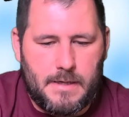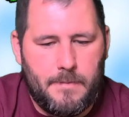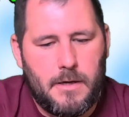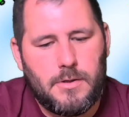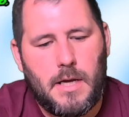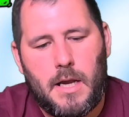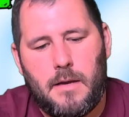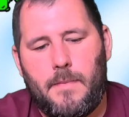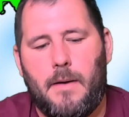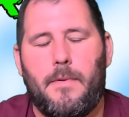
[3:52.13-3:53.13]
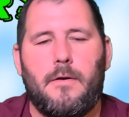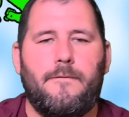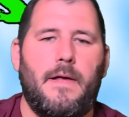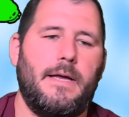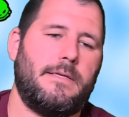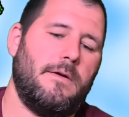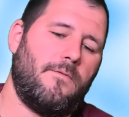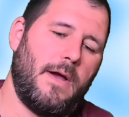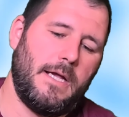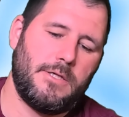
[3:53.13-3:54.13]
I mean, you're talking about butterflies that
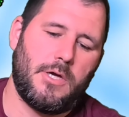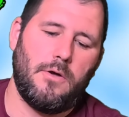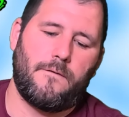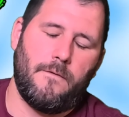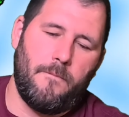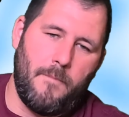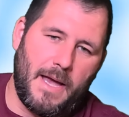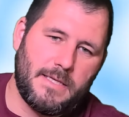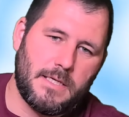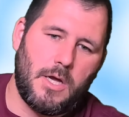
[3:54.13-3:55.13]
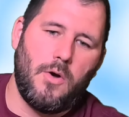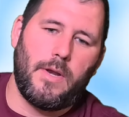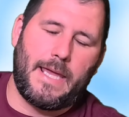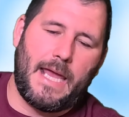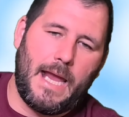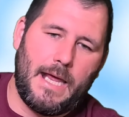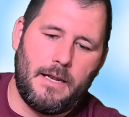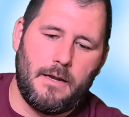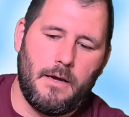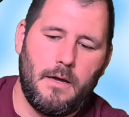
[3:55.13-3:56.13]
range goes from Mexico to
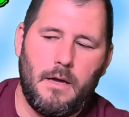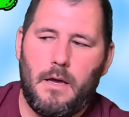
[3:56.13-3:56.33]
Canada.